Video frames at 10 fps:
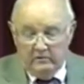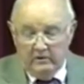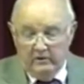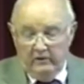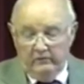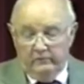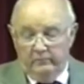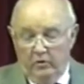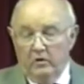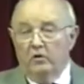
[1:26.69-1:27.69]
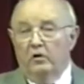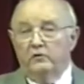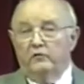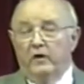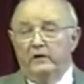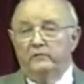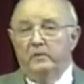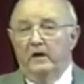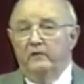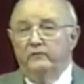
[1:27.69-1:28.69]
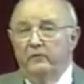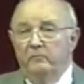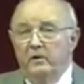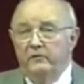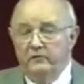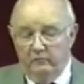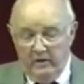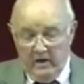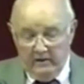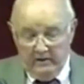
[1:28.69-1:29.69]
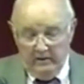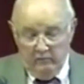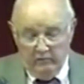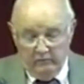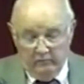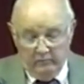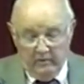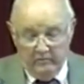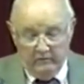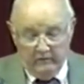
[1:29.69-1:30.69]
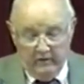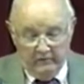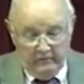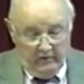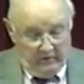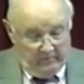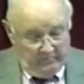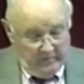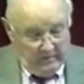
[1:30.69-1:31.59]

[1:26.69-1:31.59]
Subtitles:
Tilney's book called Transplant from Myth to Reality, which was published last year,